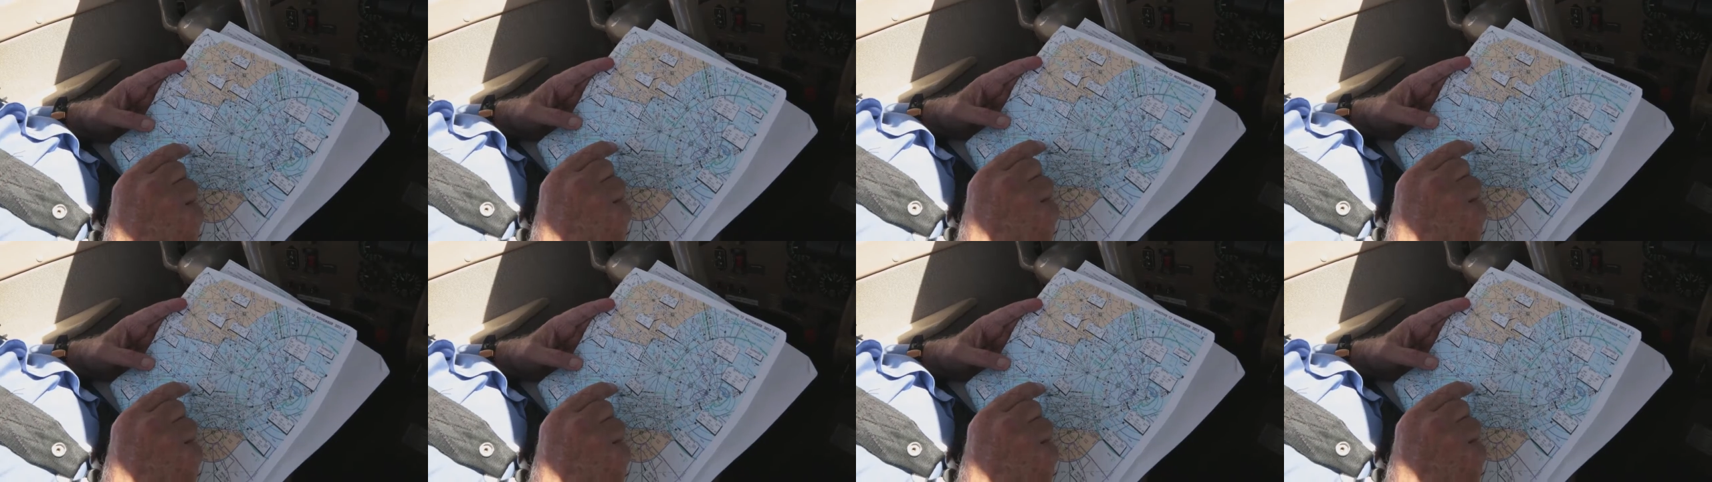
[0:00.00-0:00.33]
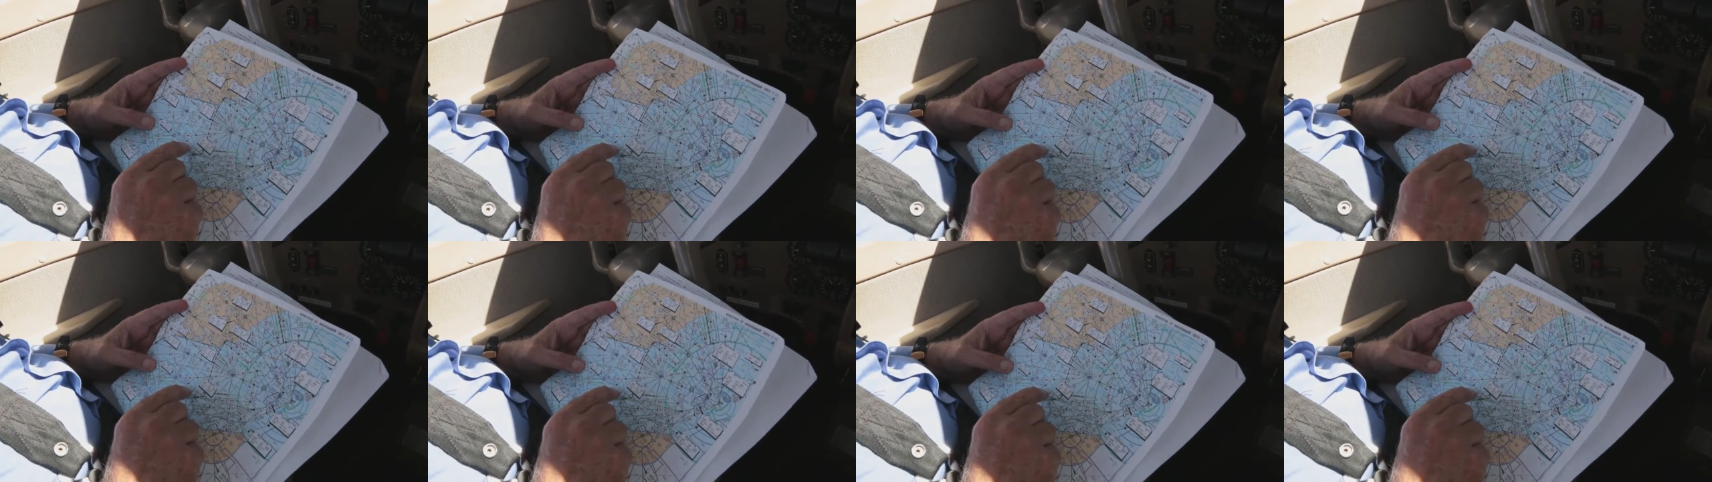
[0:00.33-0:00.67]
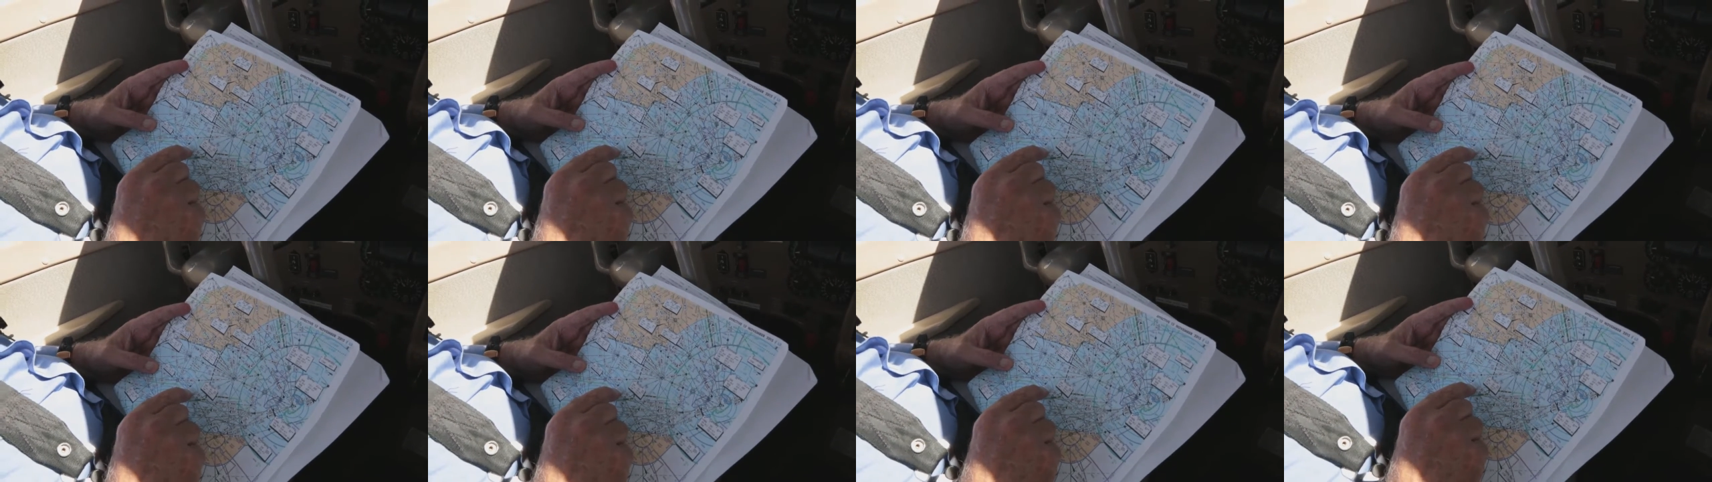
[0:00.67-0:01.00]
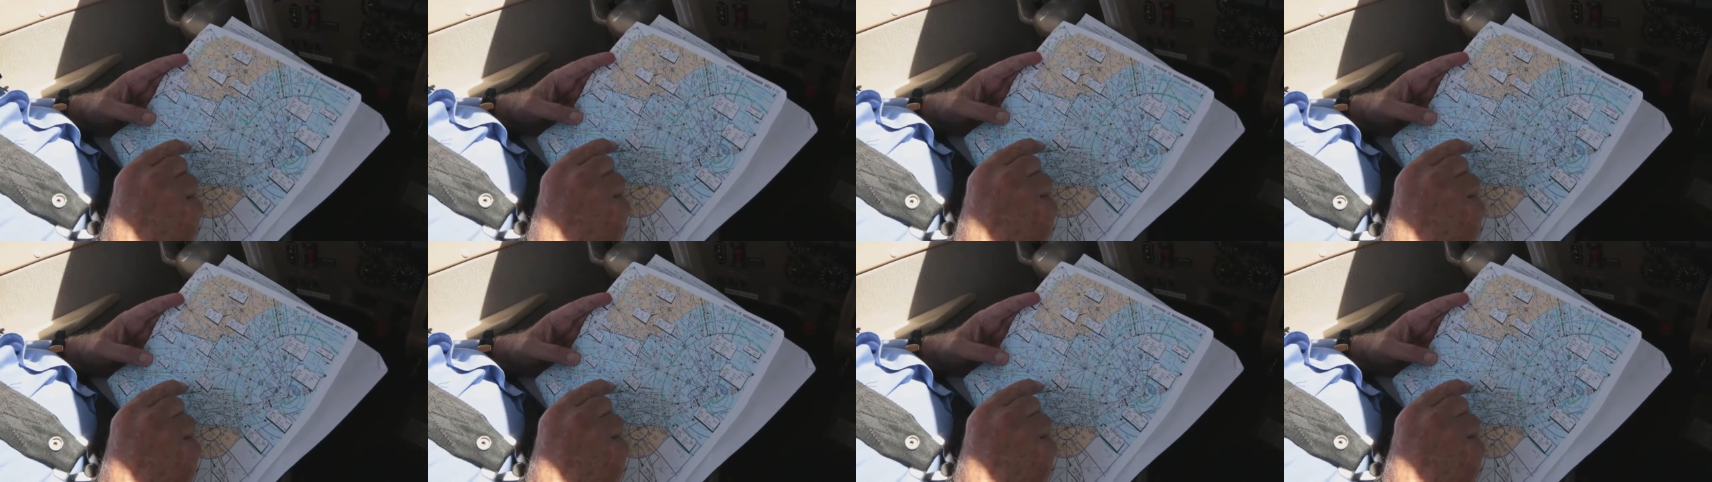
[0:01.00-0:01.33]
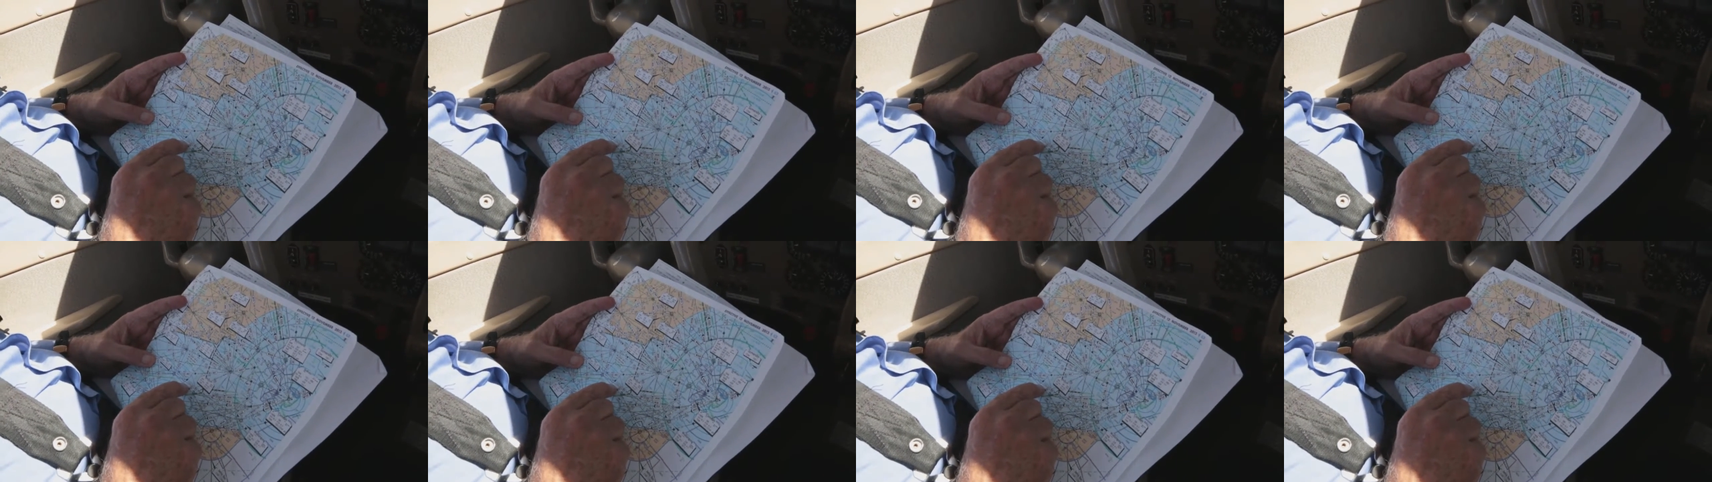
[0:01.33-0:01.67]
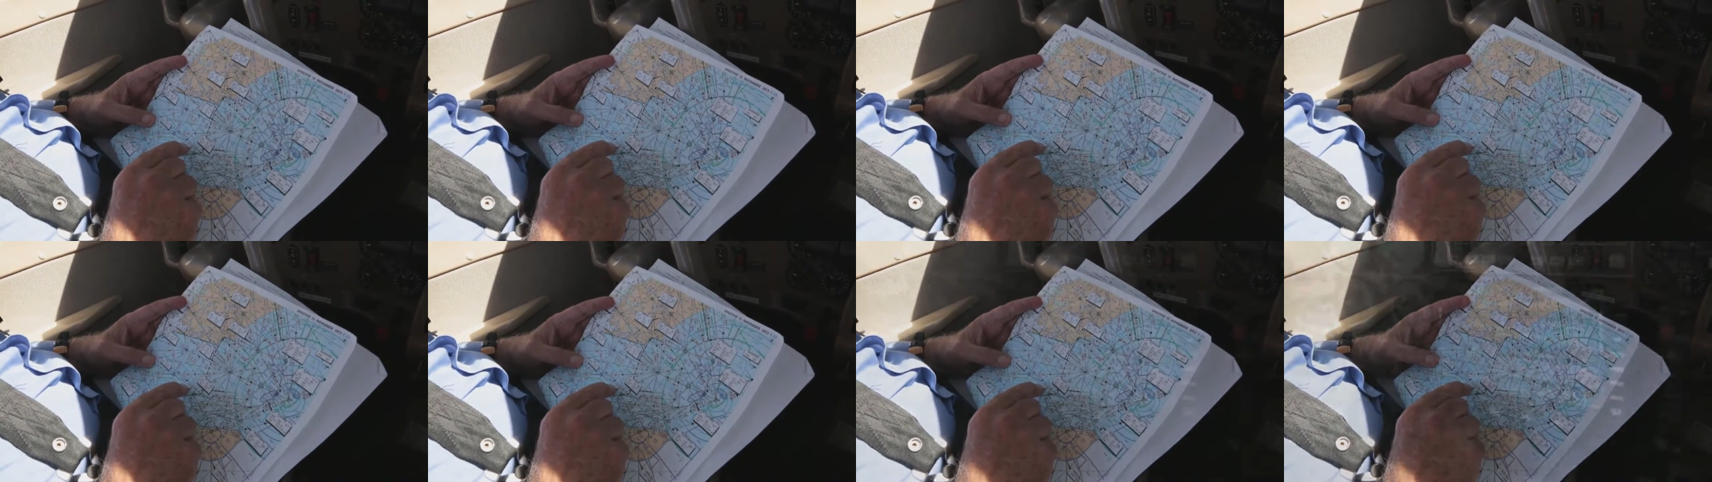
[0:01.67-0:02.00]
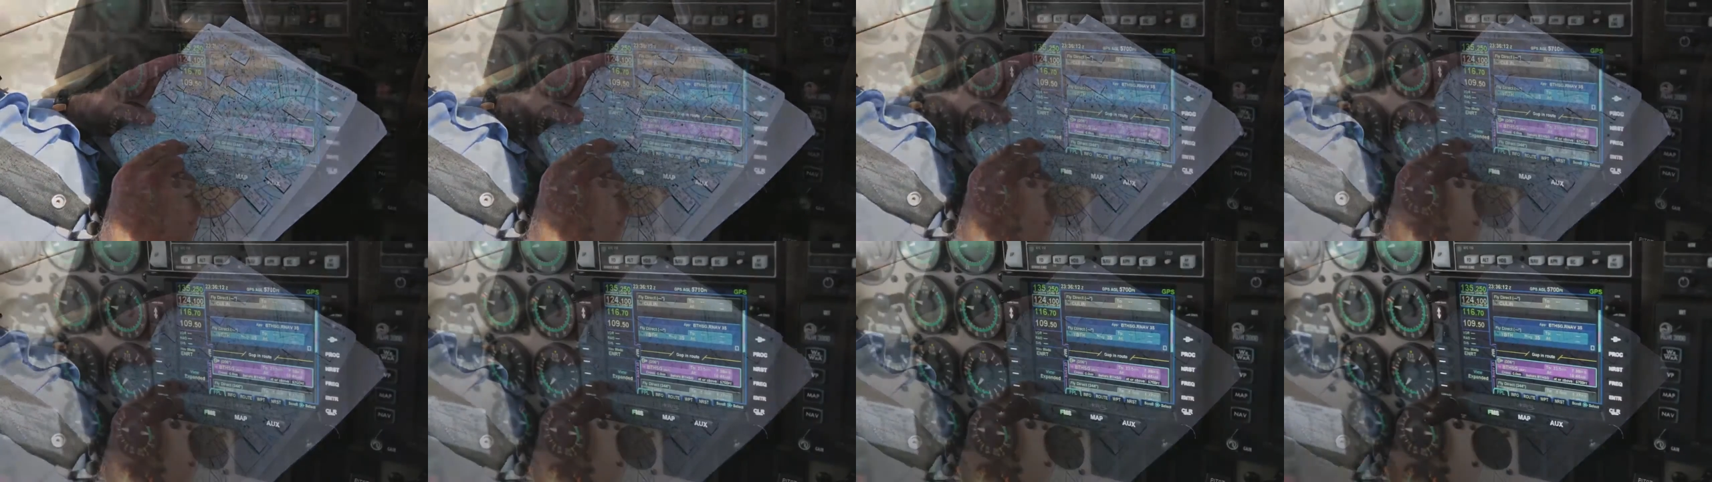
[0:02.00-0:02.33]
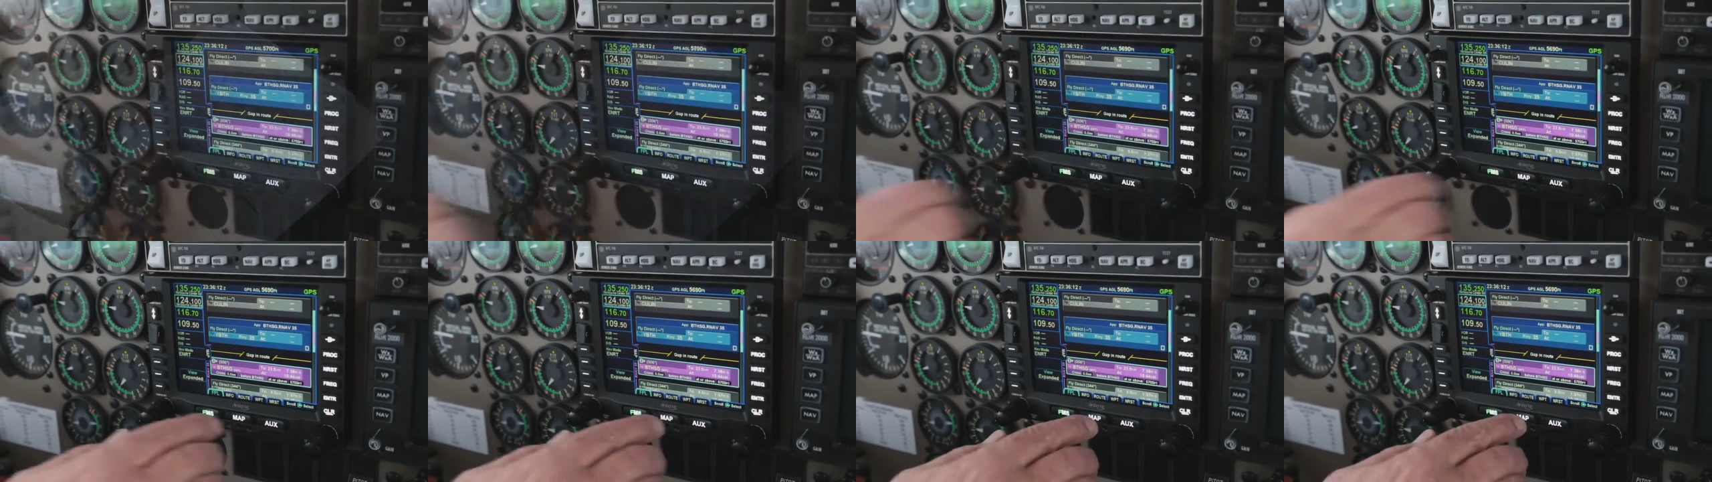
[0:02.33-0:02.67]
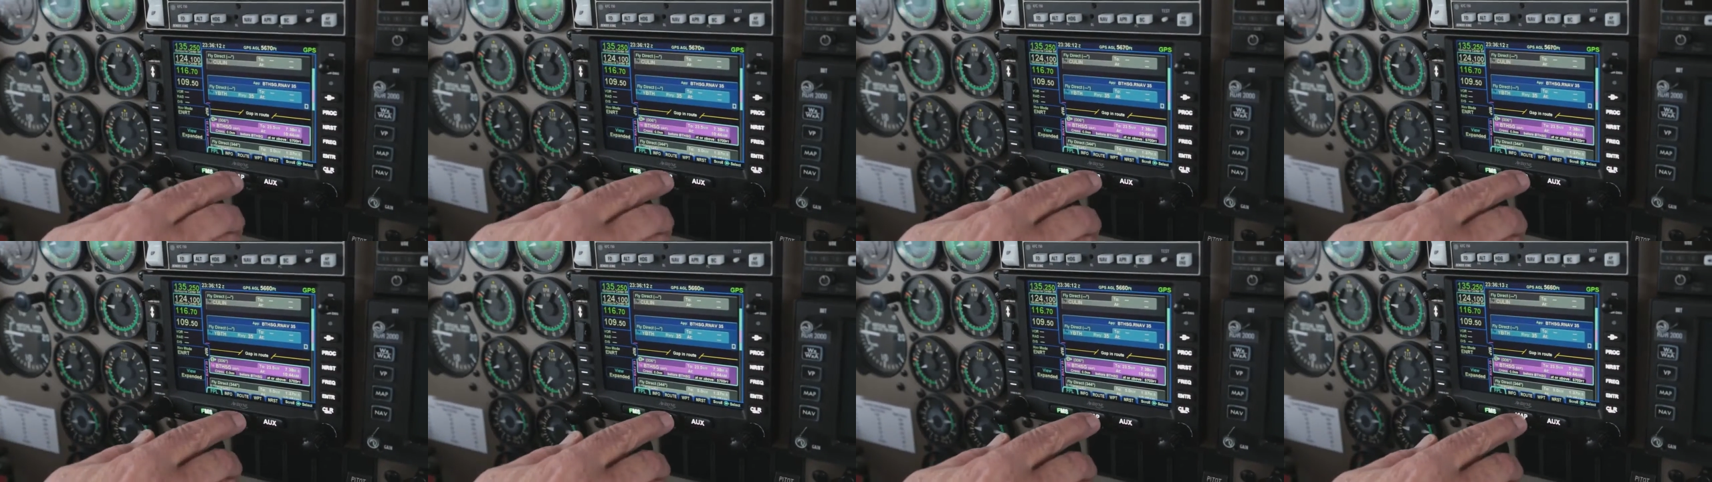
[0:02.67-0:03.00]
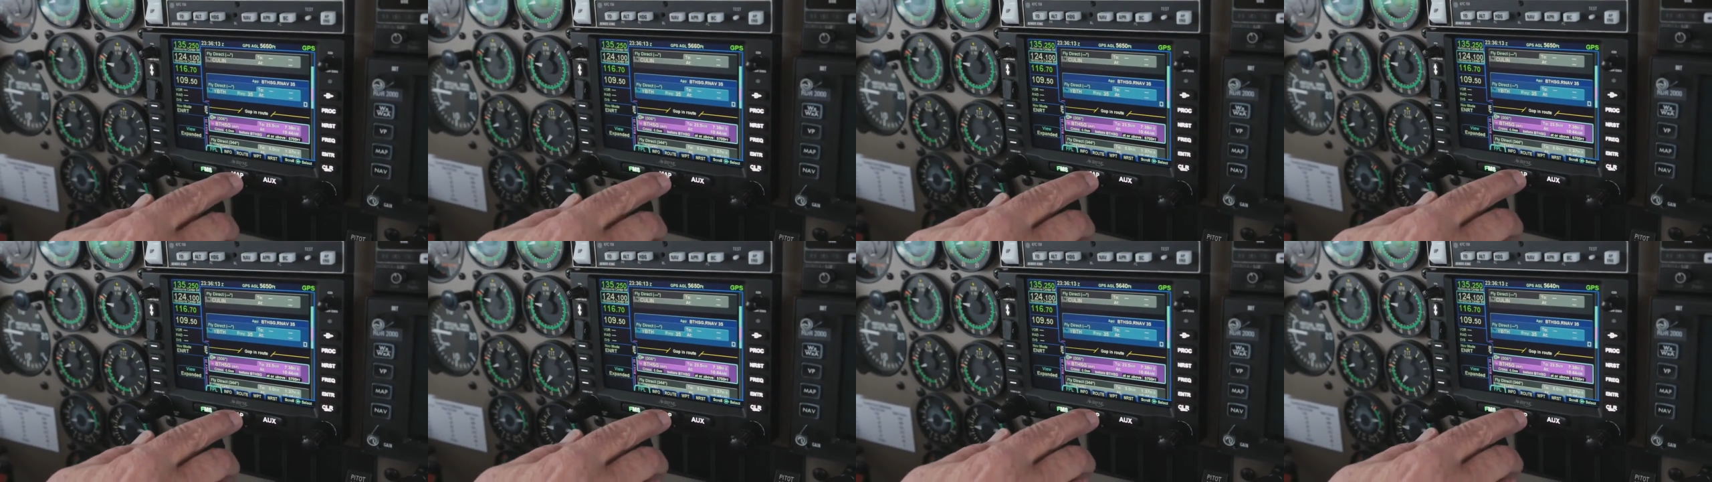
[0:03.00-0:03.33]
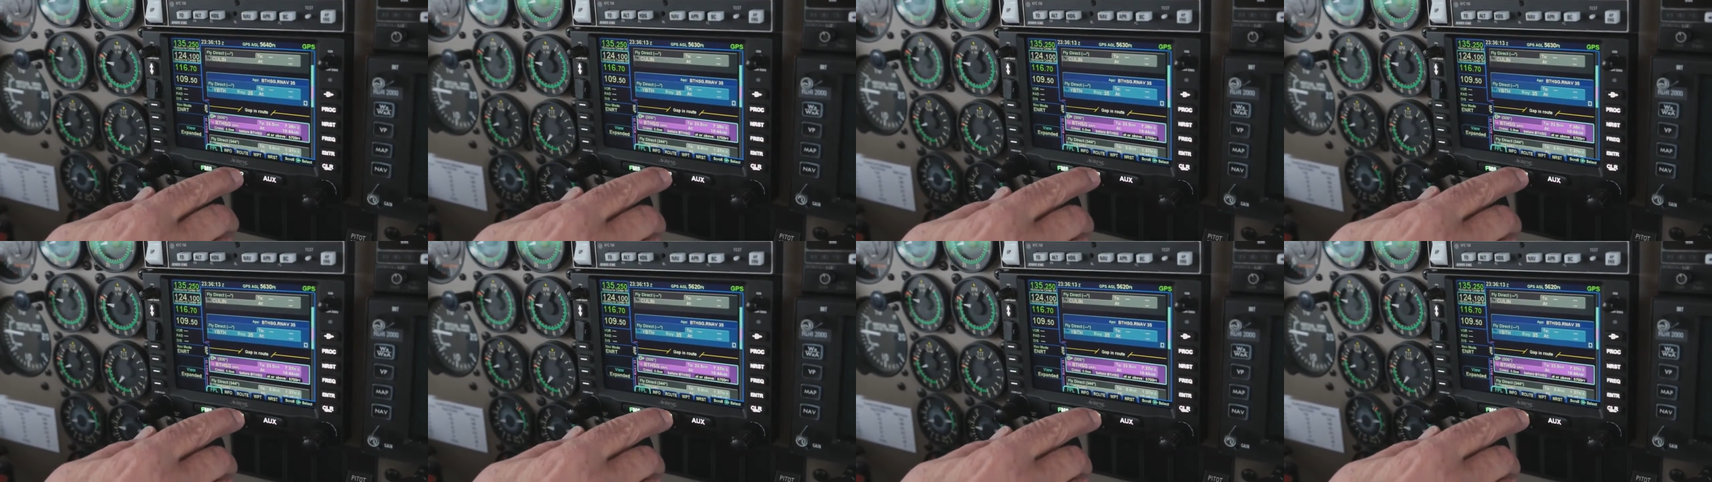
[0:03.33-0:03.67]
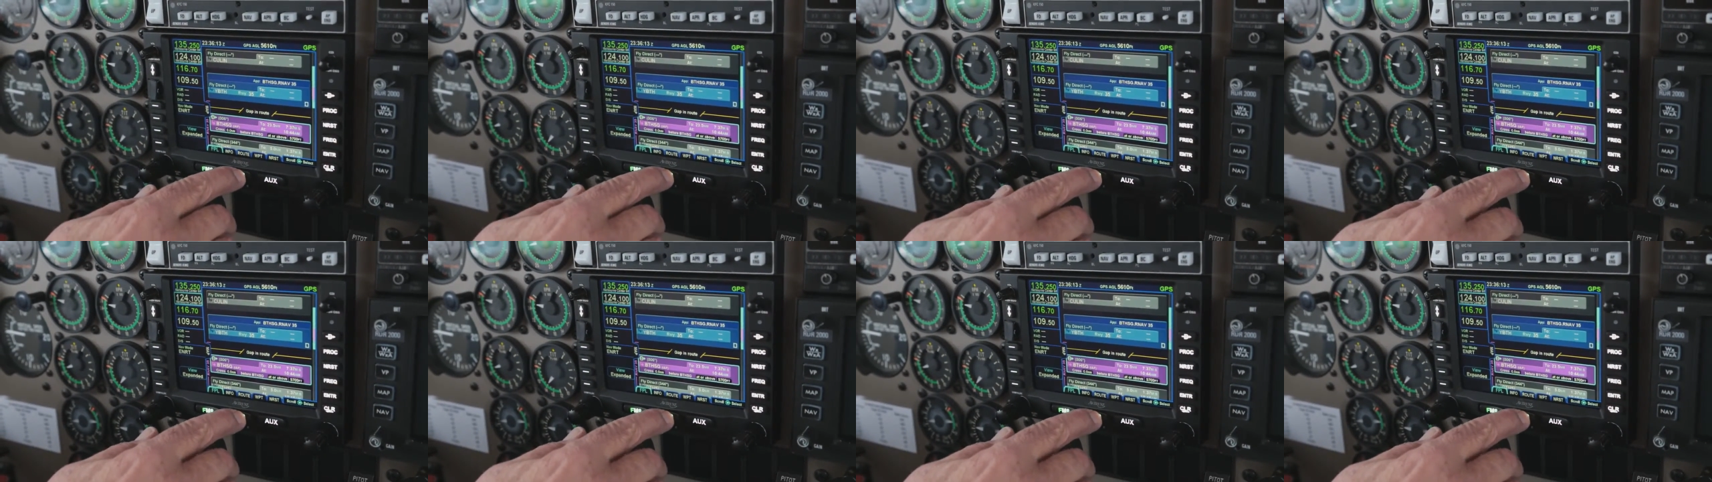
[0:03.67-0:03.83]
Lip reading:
Nobody's mouth can be seen.